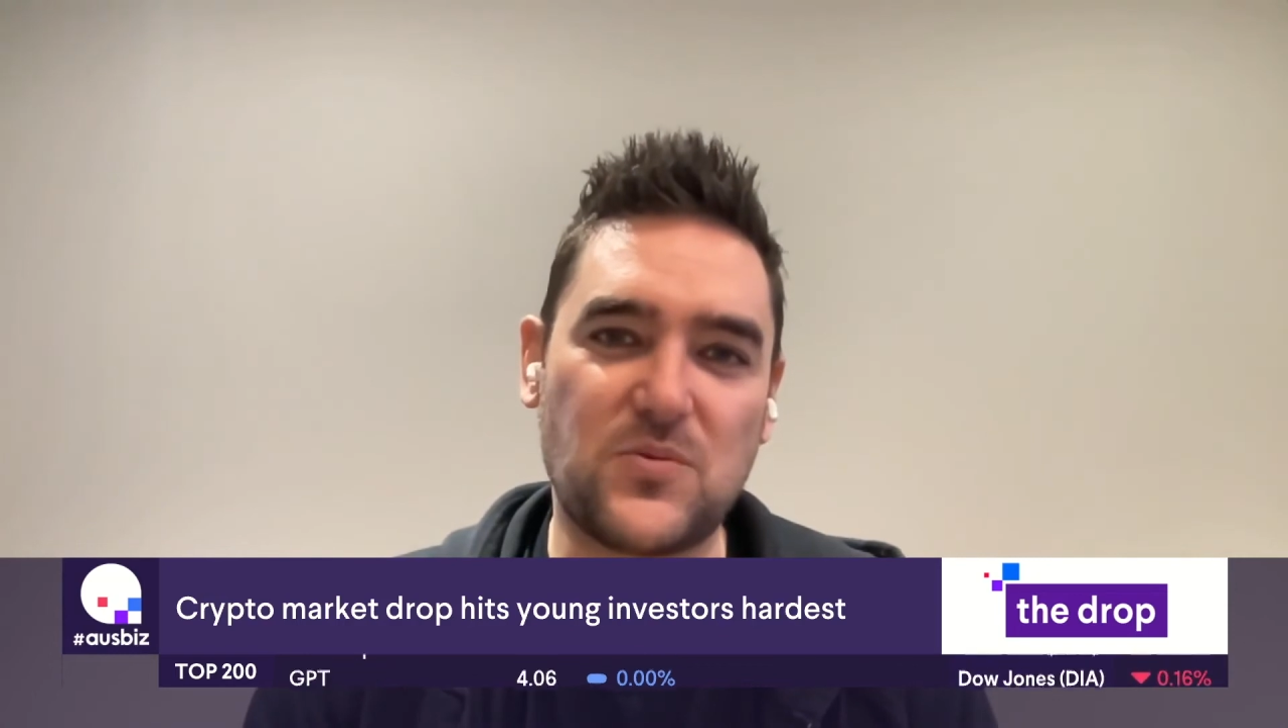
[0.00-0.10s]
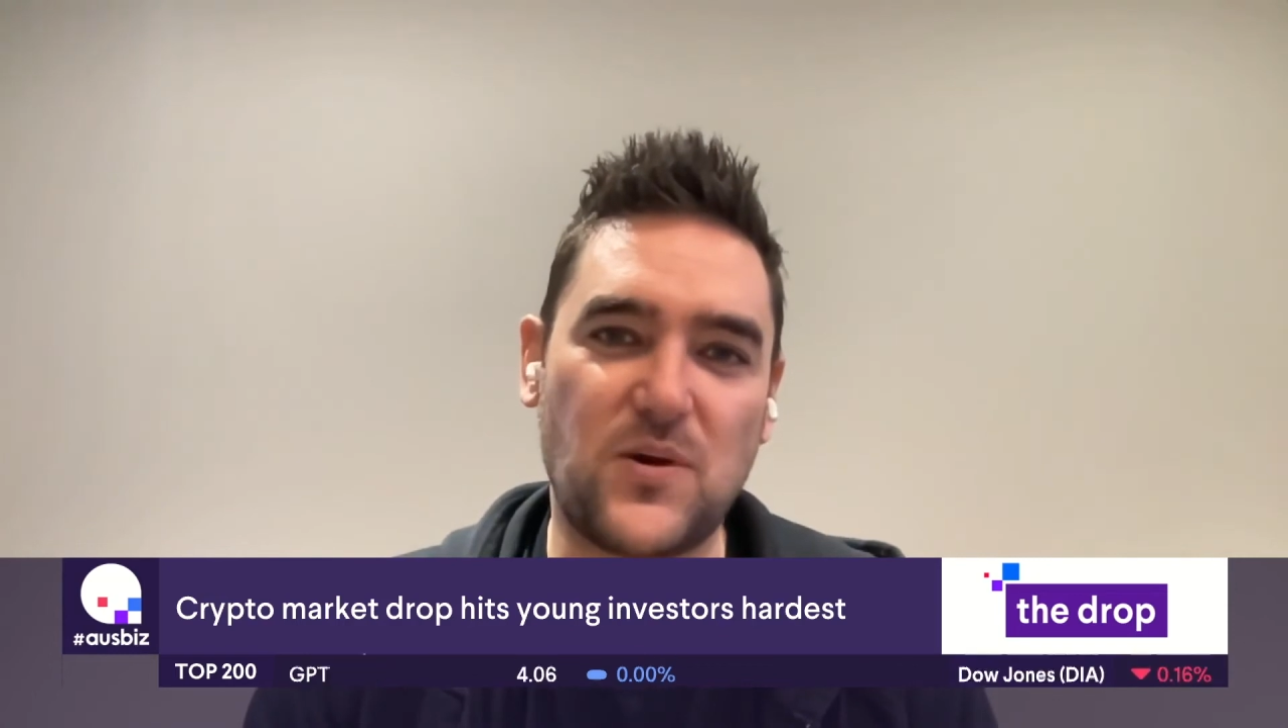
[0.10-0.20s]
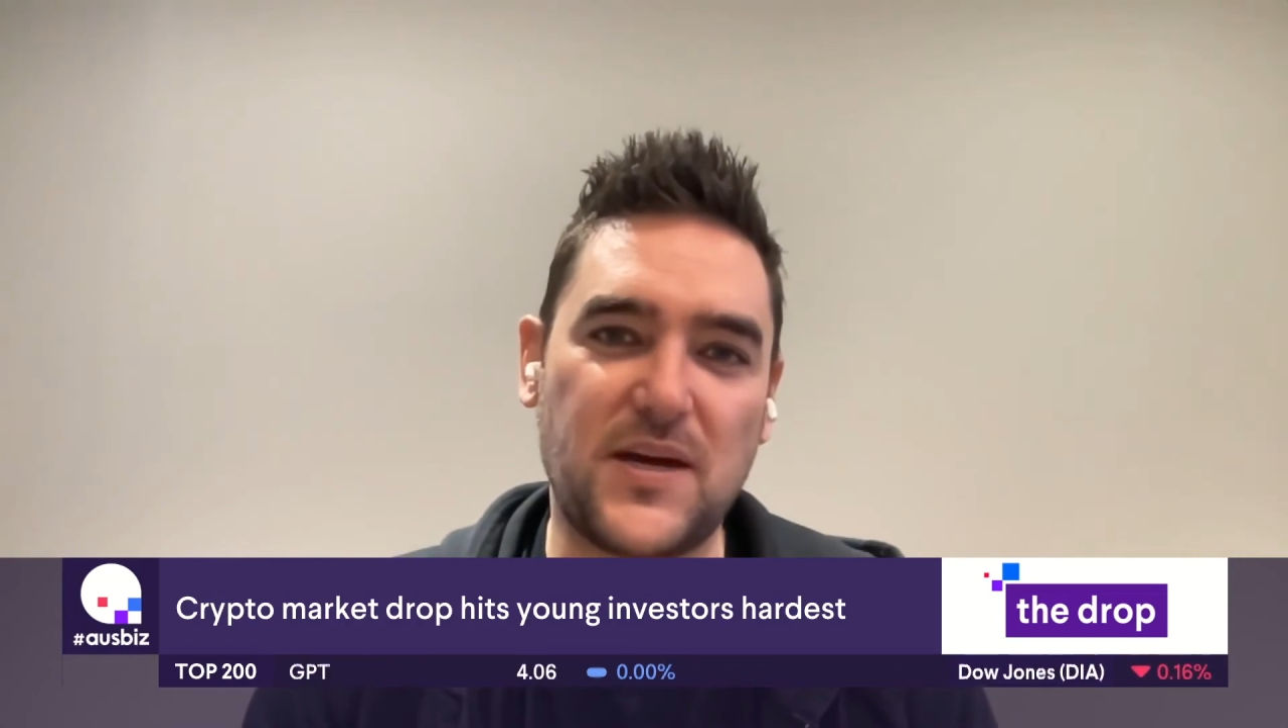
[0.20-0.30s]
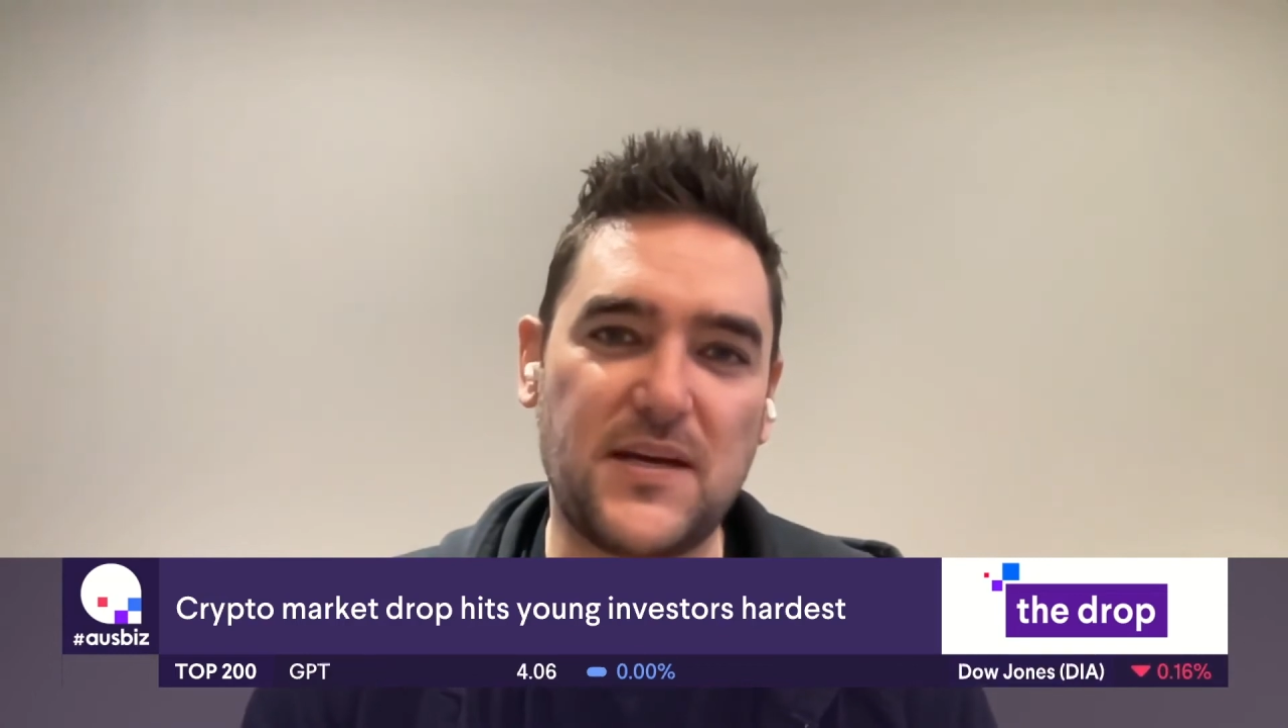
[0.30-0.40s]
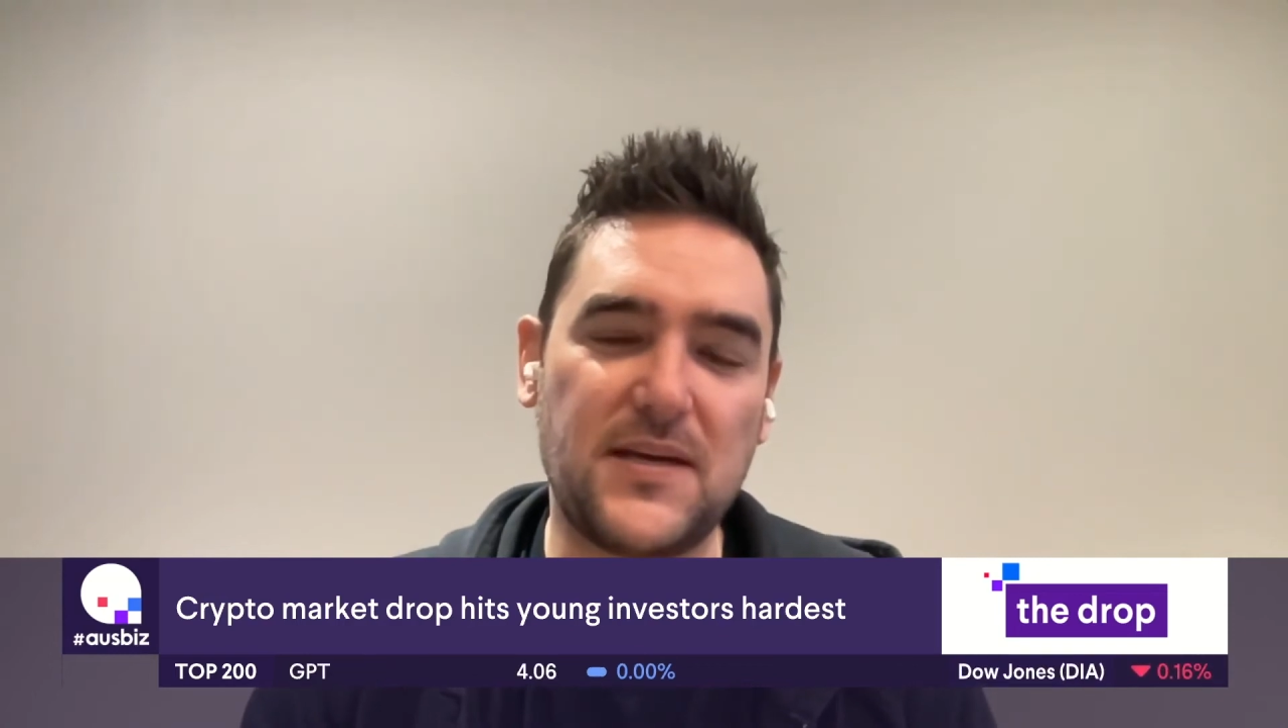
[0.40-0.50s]

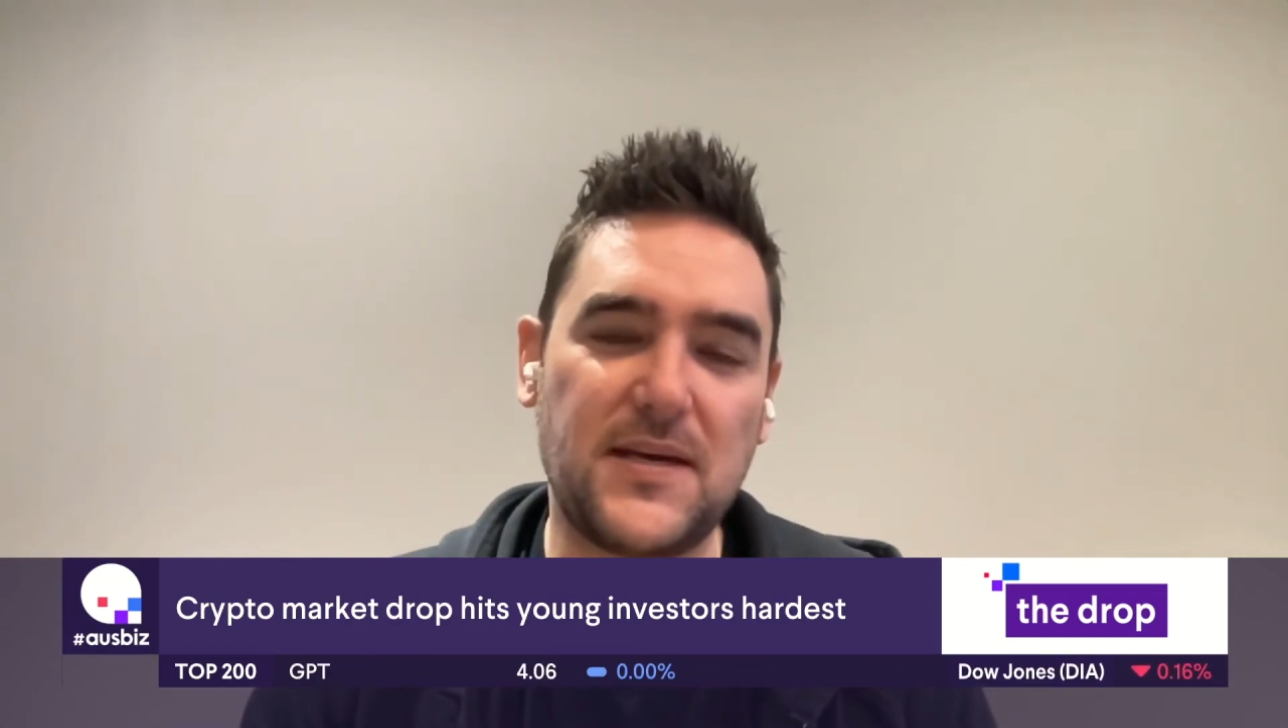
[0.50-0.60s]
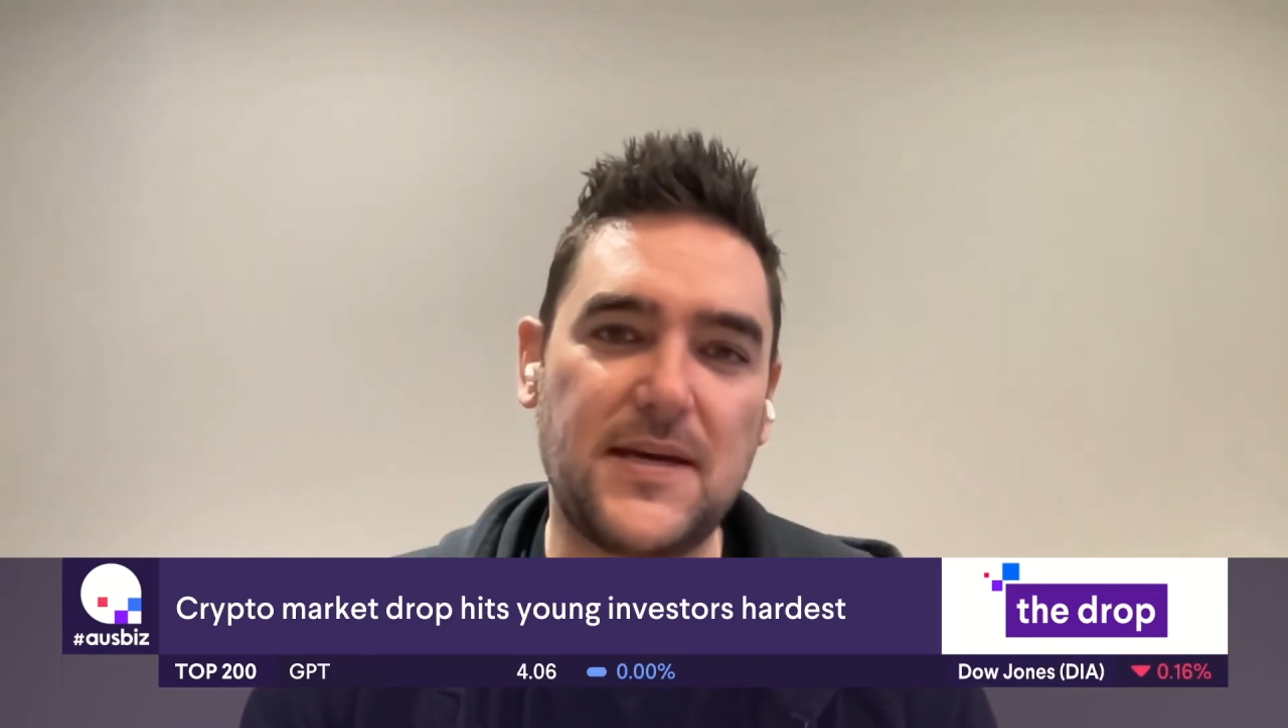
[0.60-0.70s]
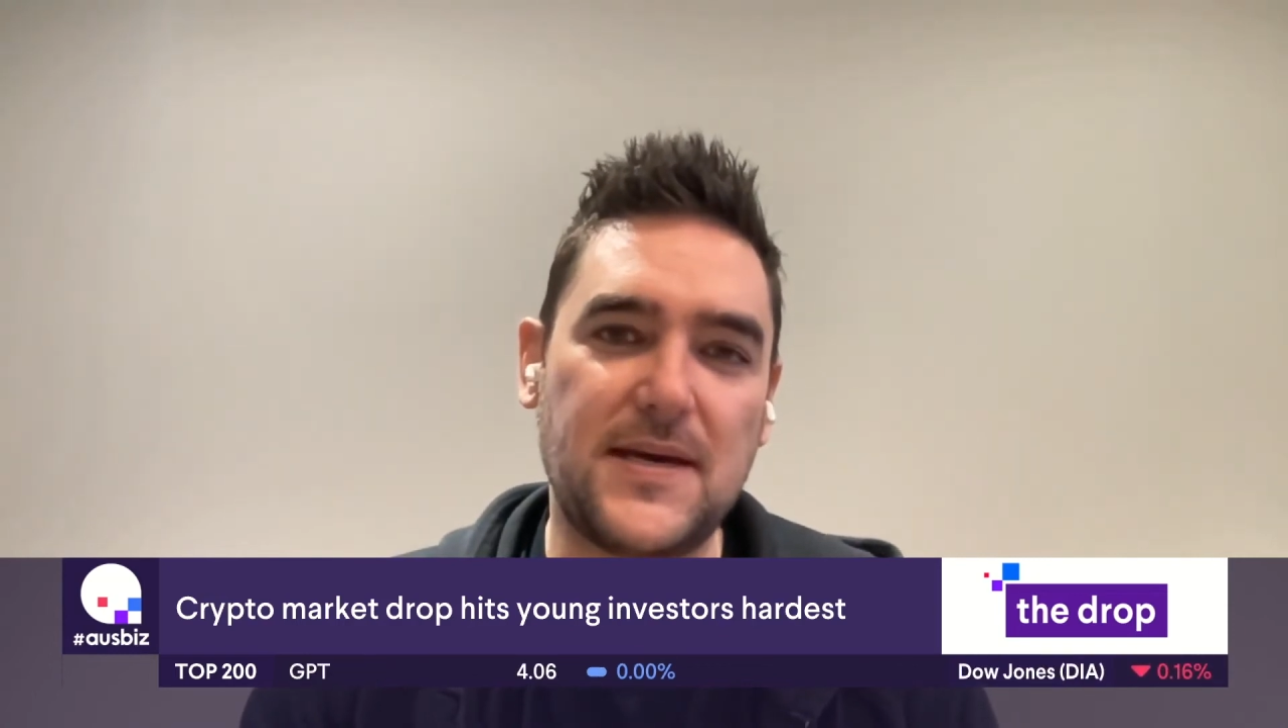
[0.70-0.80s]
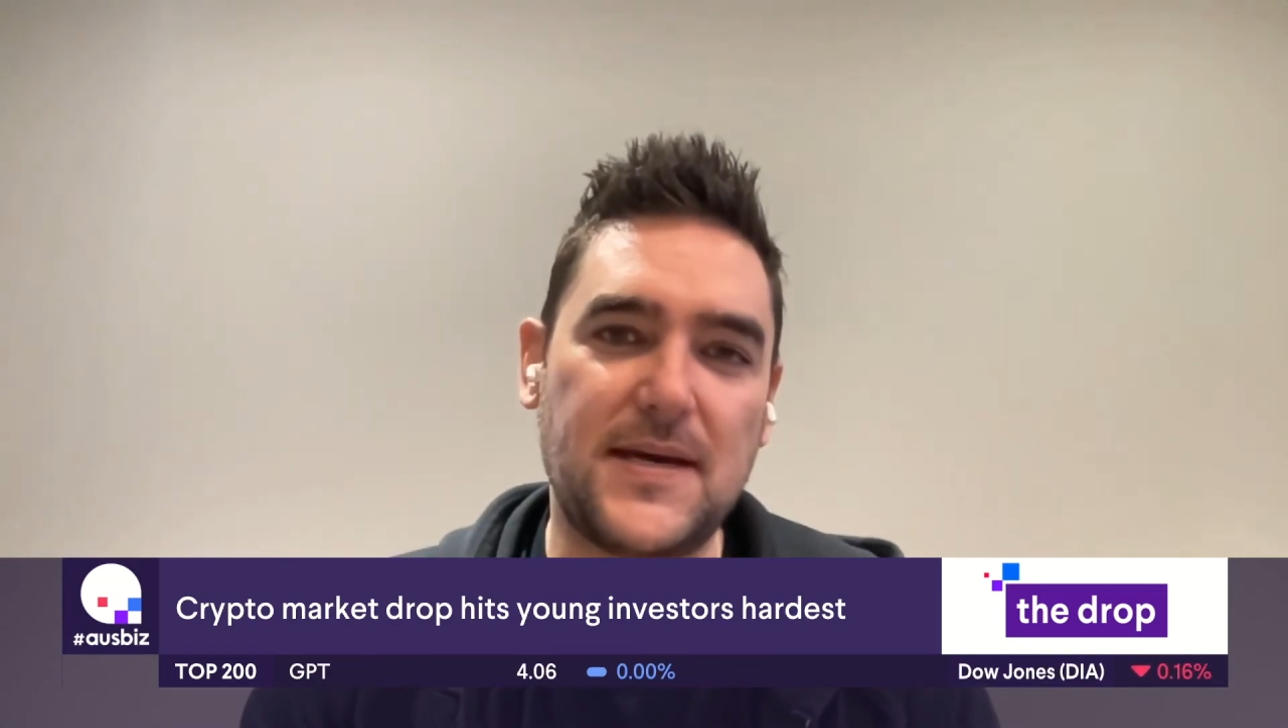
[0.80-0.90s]
this week.